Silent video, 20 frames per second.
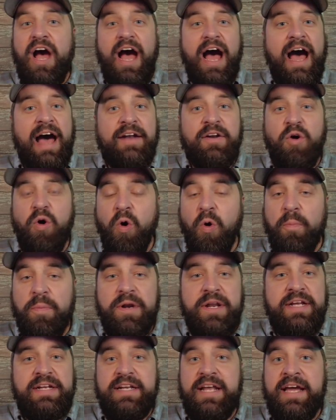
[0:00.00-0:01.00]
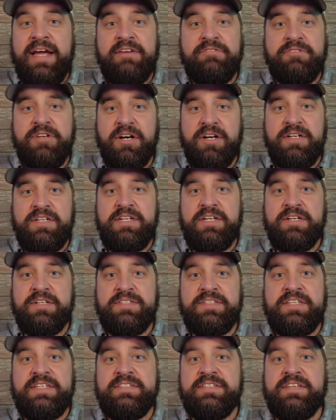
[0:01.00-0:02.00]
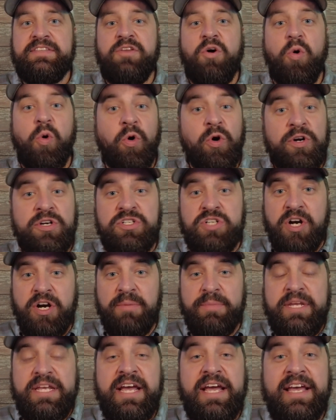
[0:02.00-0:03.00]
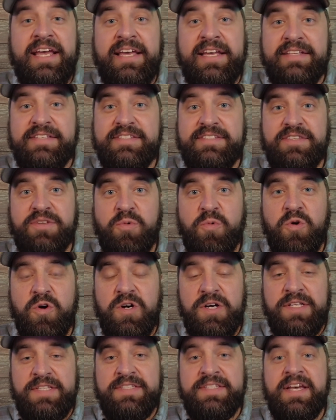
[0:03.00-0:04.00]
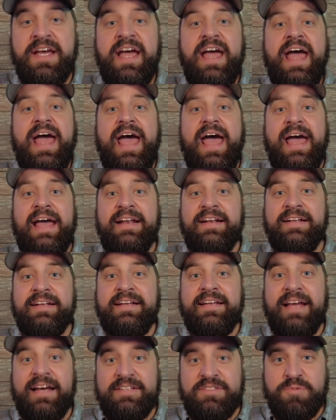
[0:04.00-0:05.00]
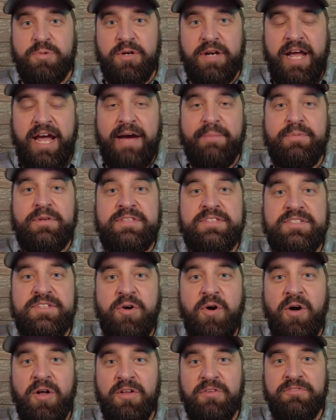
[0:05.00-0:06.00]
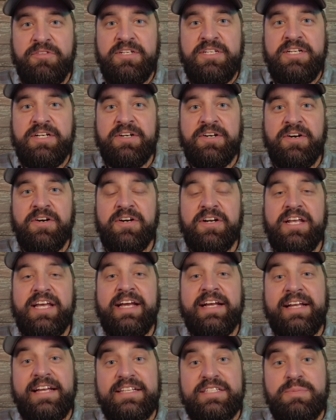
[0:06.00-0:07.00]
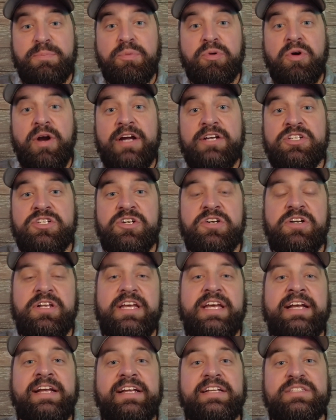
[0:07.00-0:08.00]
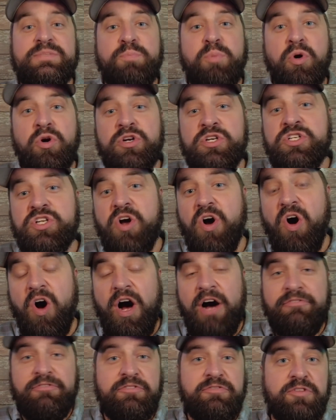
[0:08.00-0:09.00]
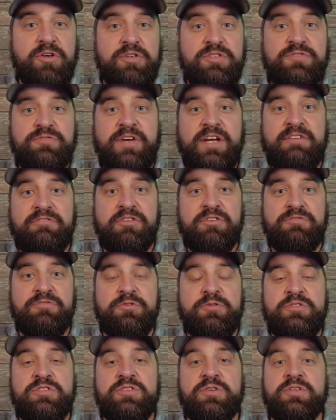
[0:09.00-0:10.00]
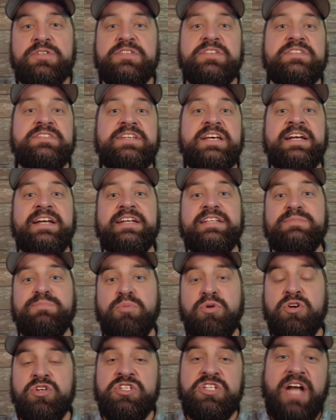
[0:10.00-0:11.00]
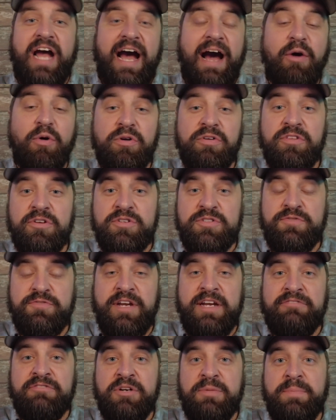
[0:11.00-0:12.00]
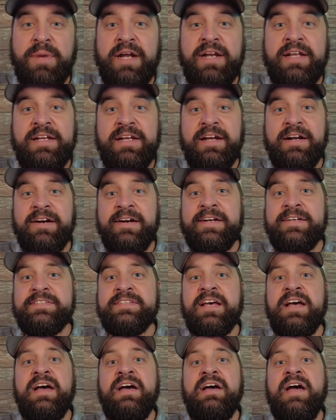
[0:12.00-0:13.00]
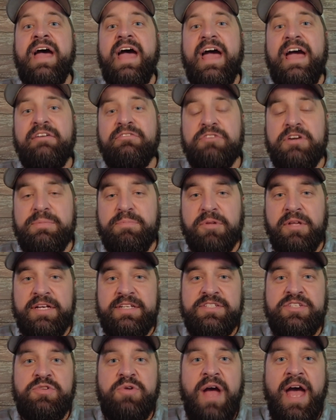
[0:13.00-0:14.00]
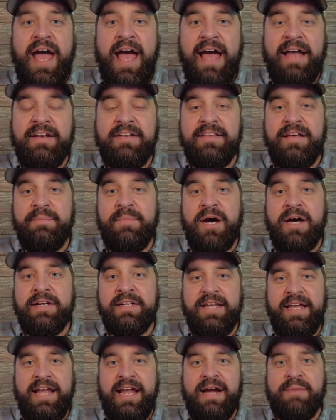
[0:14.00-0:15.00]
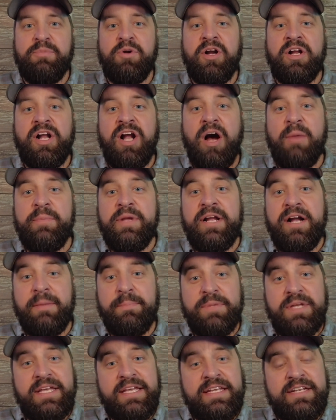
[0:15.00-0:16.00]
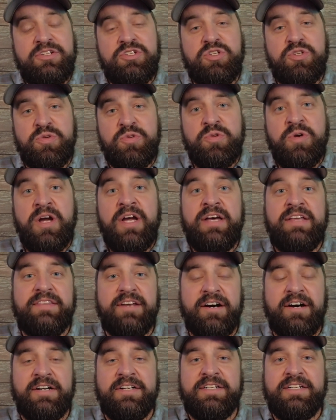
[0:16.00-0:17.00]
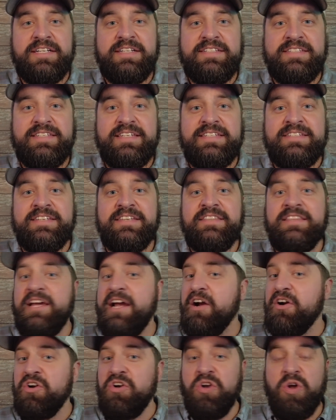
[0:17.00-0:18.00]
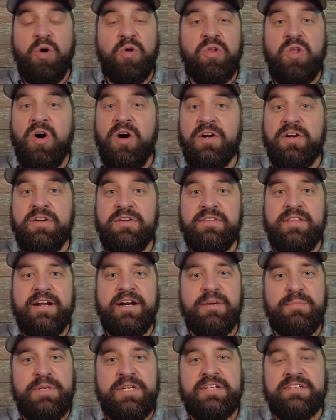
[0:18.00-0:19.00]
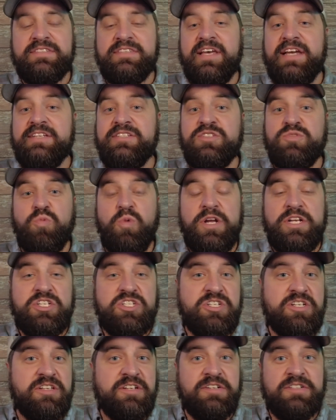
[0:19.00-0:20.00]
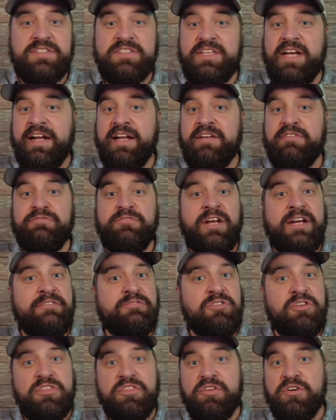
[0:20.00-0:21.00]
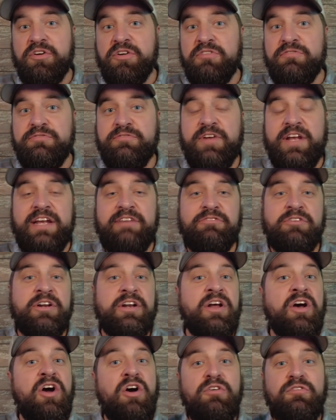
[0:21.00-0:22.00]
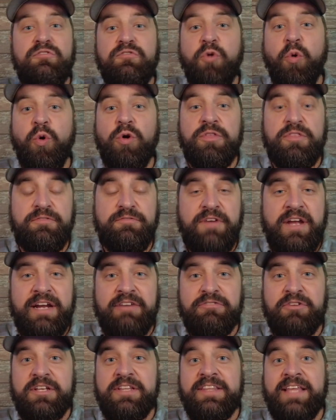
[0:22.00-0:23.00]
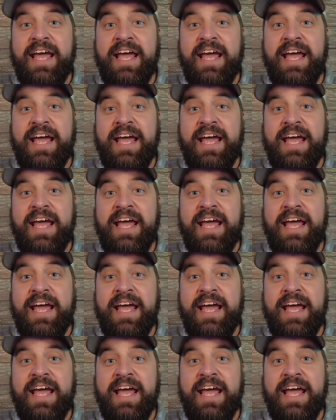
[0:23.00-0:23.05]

on opening day of gun deer season, the Orange Army hits the woods, and guess what happens to all of the deer herd? It gets pressured, it gets pushed off of those favorite food sources, it gets pushed out of those favorite bedding areas. Every place you had them on camera coming up into the hunting season, they are no longer there because they switched to their second favorite, third favorite, fourth favorite.